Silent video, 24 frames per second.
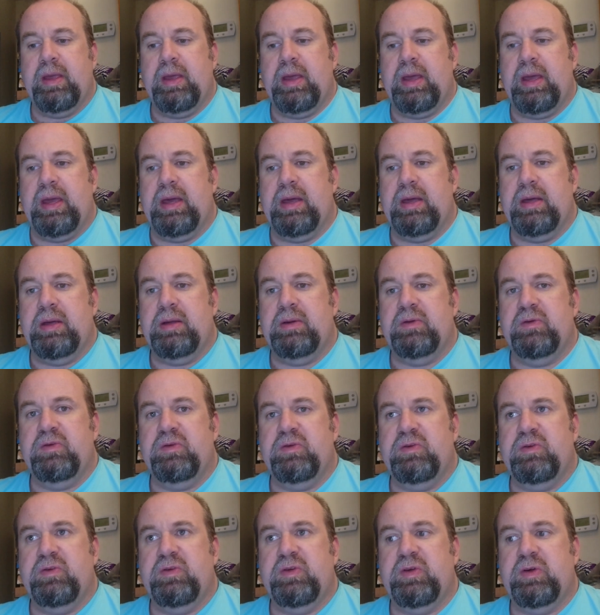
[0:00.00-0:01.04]

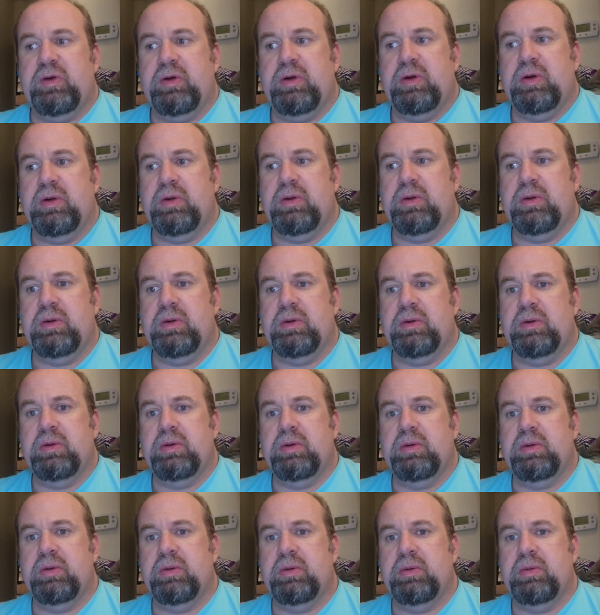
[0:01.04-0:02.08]
and
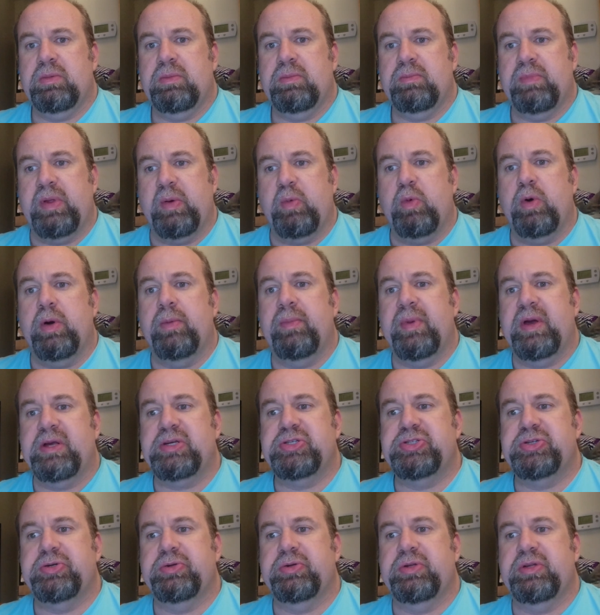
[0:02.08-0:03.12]
they want to make
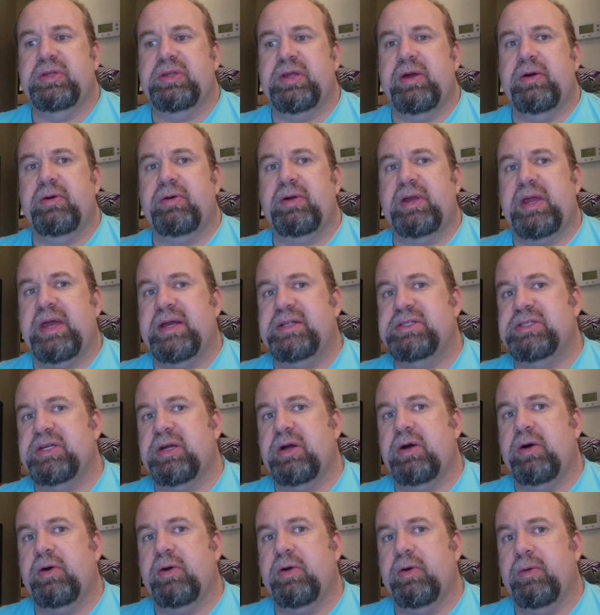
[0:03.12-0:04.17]
sure that they're catching
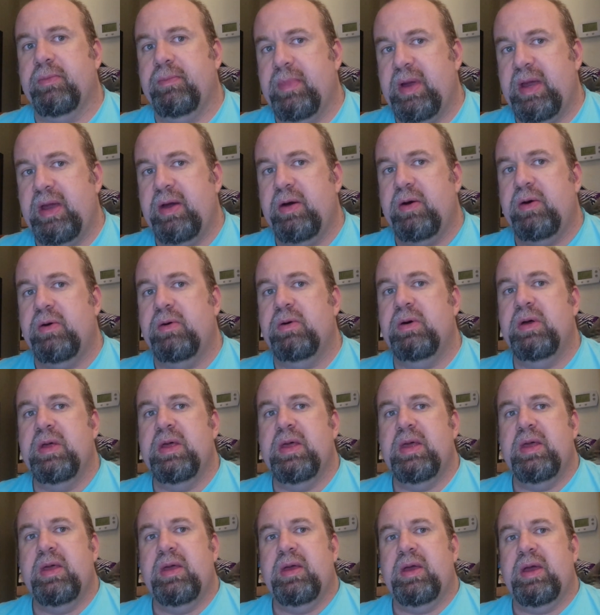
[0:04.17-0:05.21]
all your mail
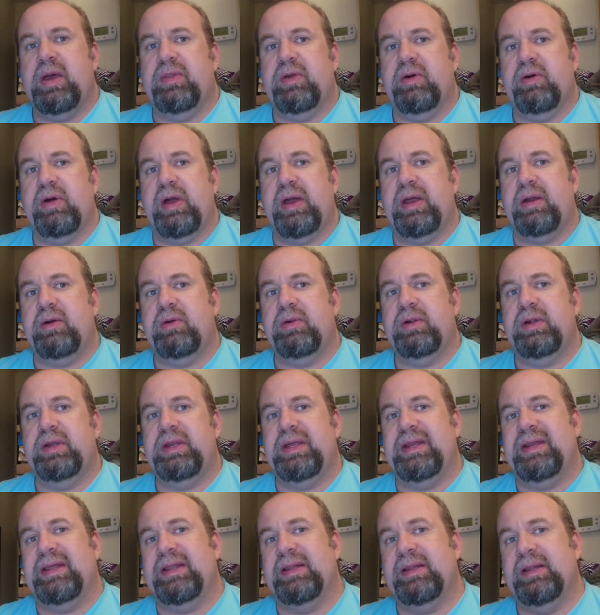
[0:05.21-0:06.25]
and they're handling
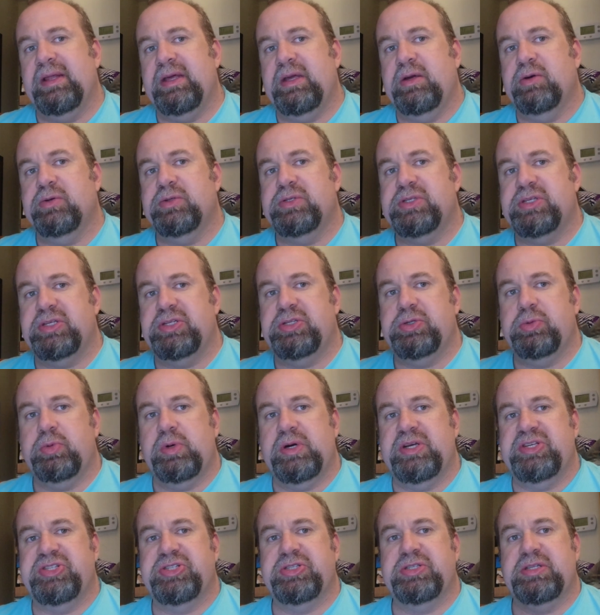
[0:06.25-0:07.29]
any legal
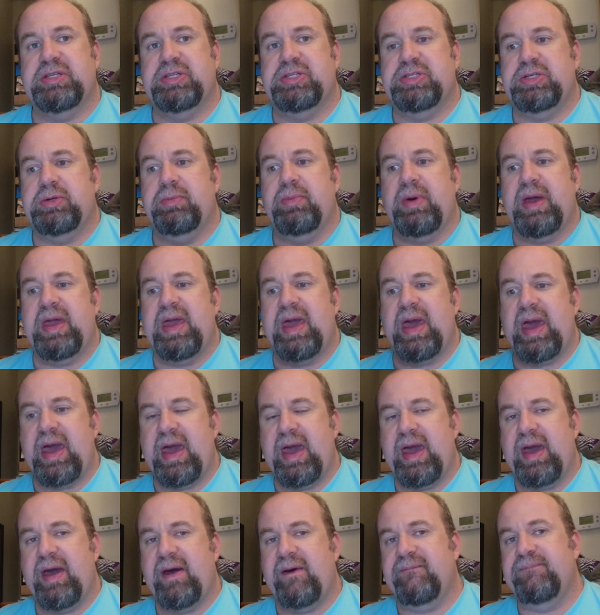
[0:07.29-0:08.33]
situations that you may
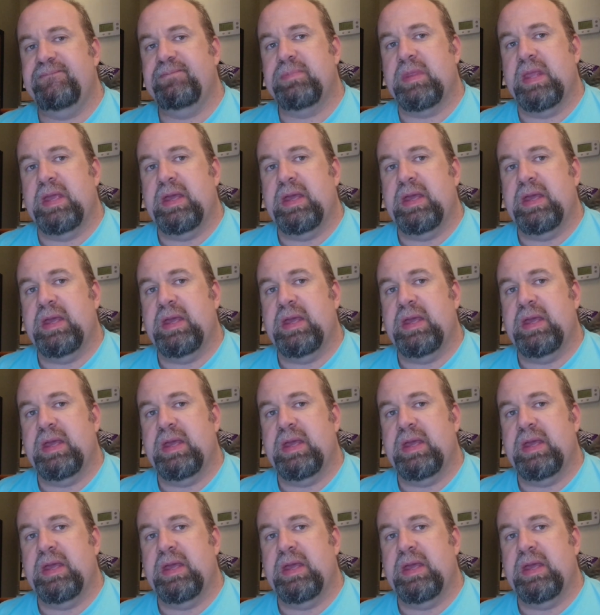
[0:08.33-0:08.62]
have